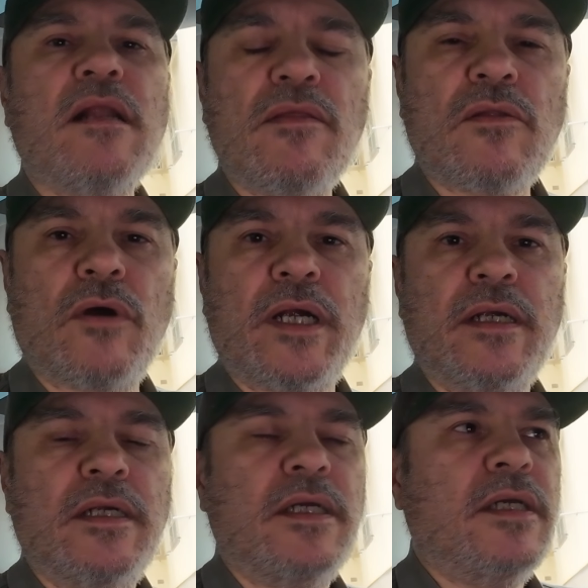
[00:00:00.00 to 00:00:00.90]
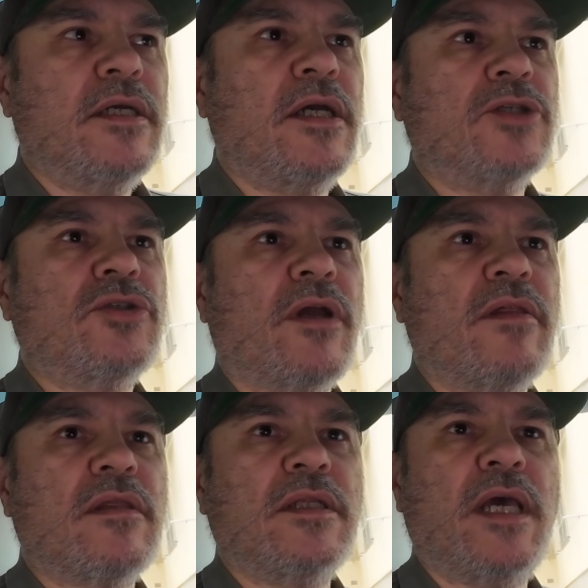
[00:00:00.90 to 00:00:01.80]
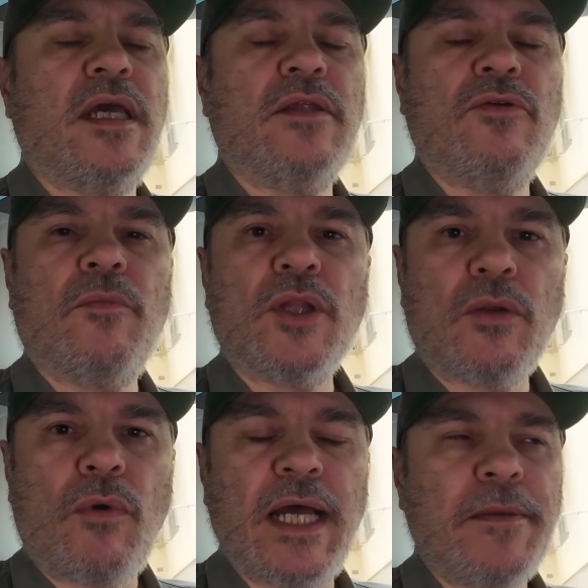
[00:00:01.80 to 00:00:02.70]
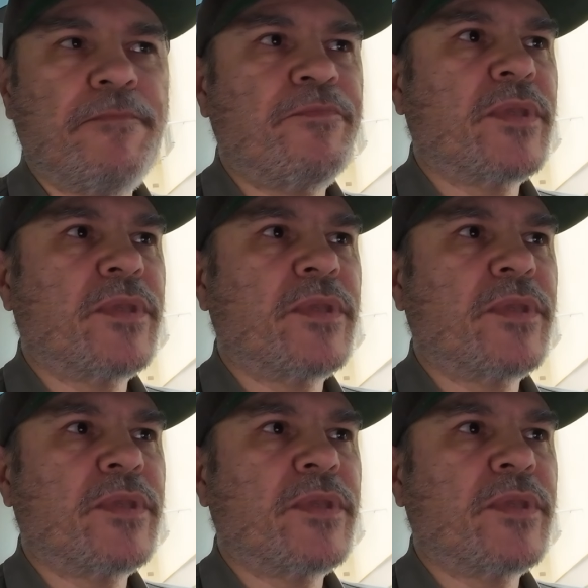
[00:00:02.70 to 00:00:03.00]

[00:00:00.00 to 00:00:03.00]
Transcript: store showcasing the new Model Y.